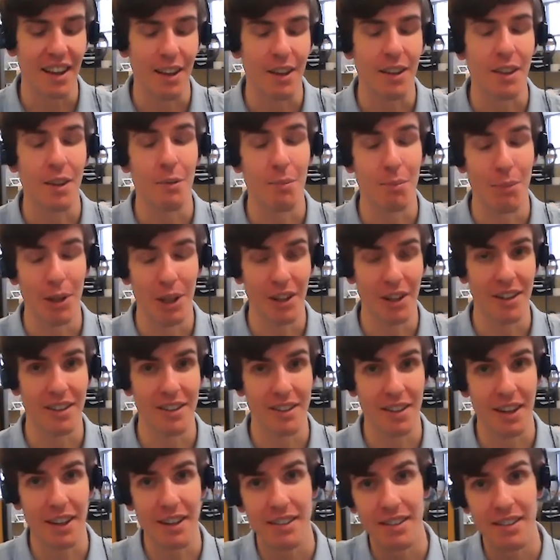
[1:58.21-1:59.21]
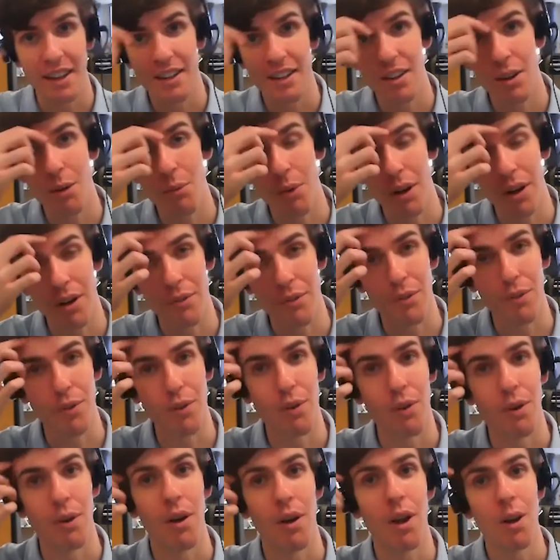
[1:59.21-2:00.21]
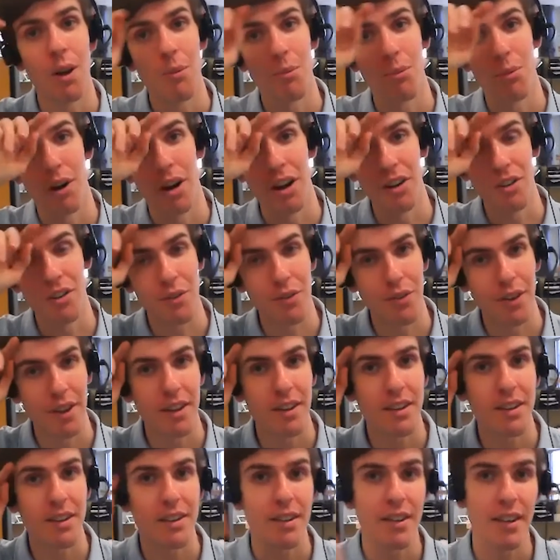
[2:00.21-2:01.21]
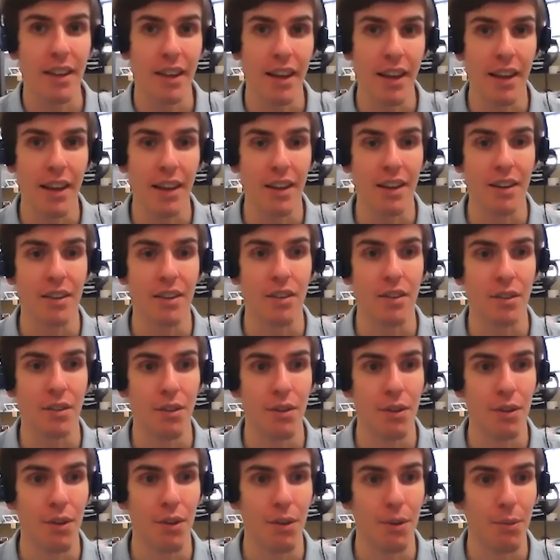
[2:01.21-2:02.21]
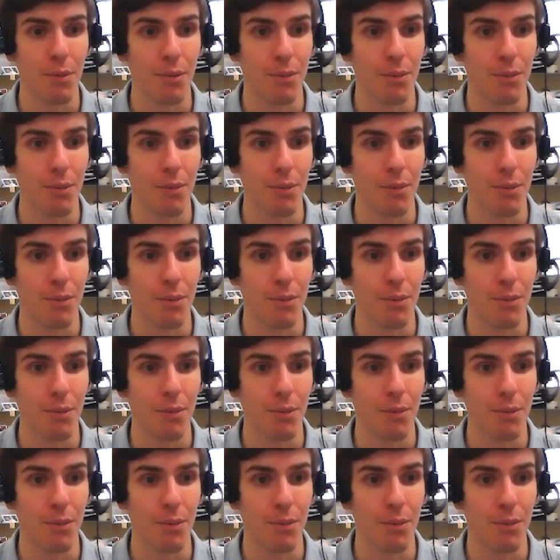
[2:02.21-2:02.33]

the Building Design Center, one of your branch events, and you